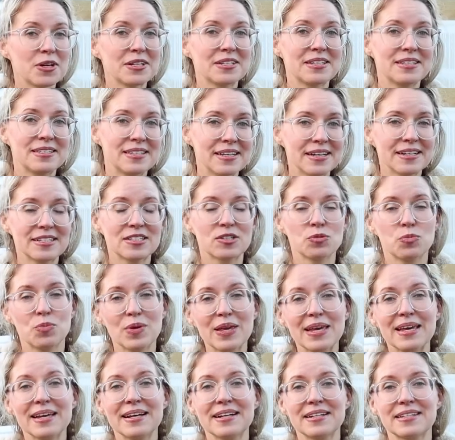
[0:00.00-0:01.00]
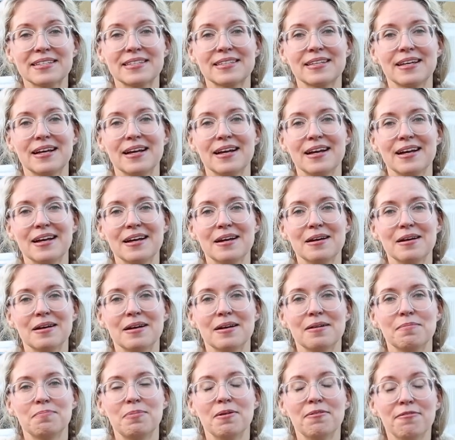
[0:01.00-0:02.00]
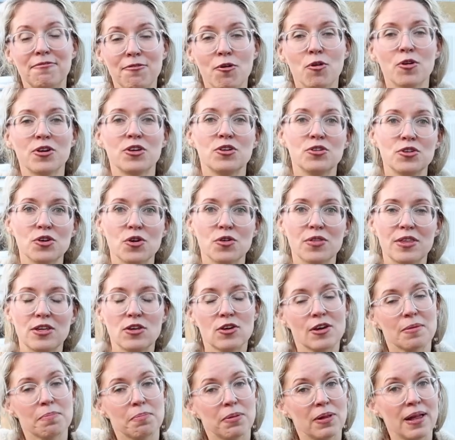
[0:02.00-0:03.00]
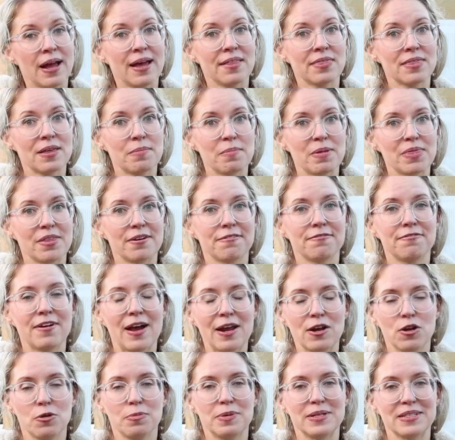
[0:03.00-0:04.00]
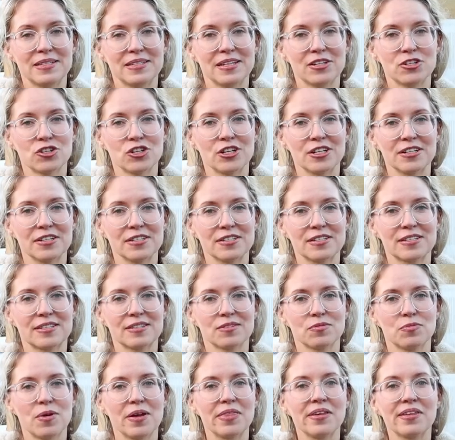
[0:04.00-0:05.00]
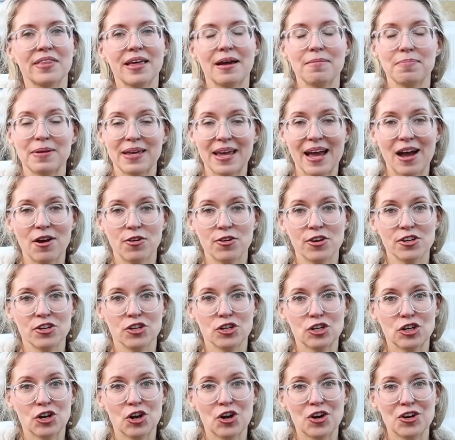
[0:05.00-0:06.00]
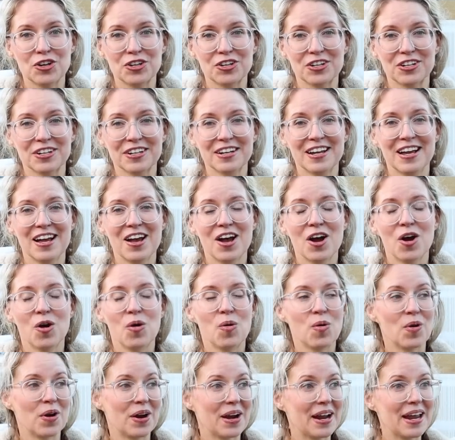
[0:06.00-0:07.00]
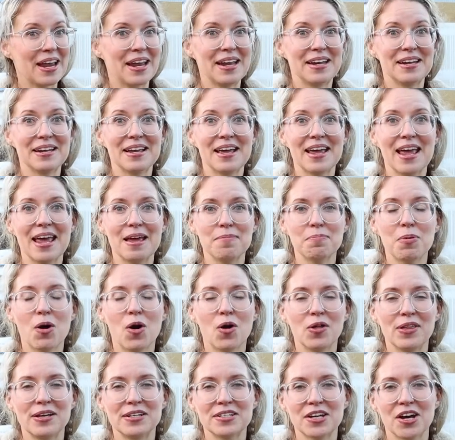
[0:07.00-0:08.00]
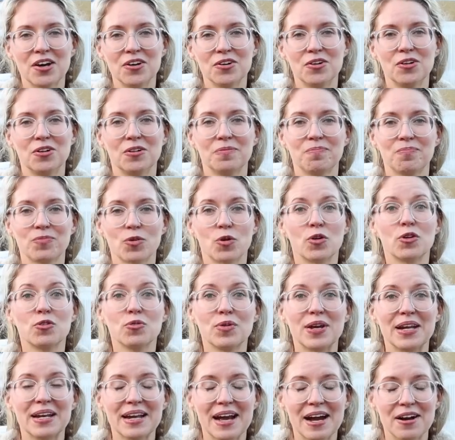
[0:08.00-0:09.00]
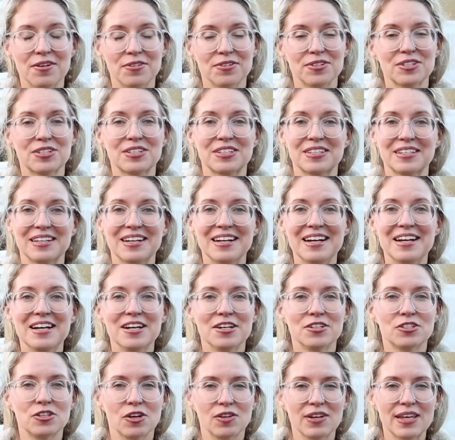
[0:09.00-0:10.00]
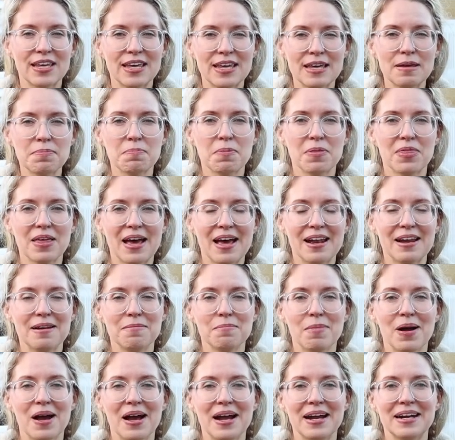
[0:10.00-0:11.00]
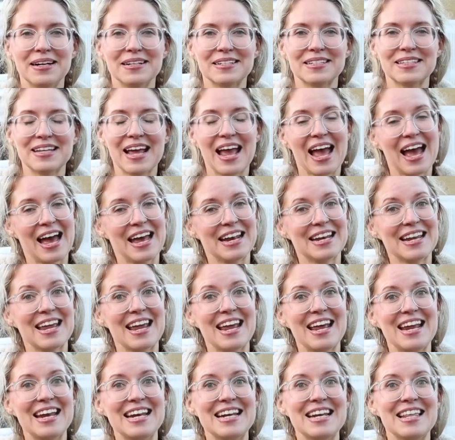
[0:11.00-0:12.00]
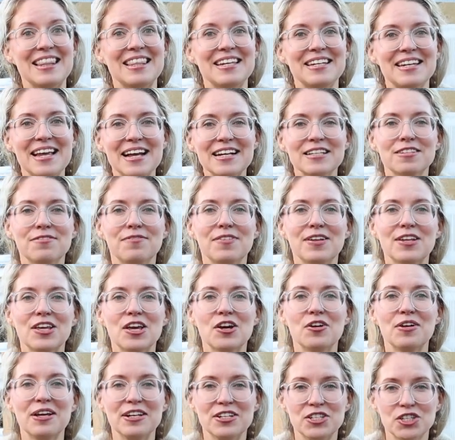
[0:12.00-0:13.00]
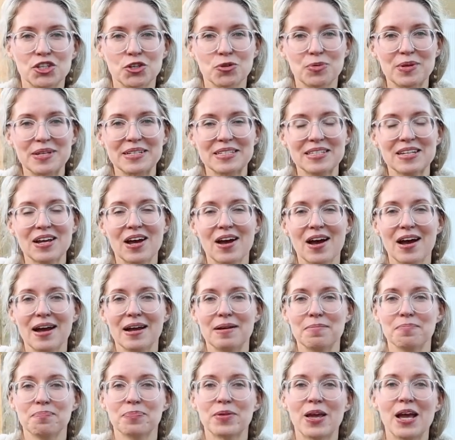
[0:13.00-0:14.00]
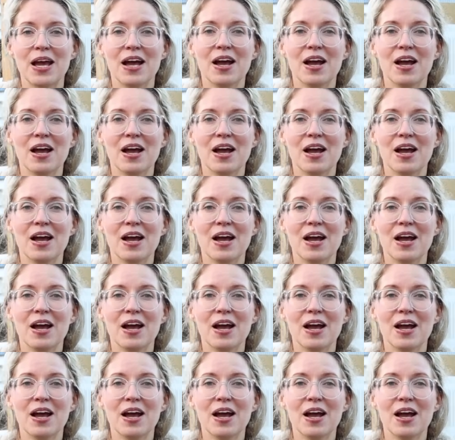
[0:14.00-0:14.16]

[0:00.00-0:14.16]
to 6 weeks before you know that you can plant them in their final positions, whether that be out in your garden or in a polytunnel or greenhouse. So keep that in mind. And in the next video, in 2 weeks' time,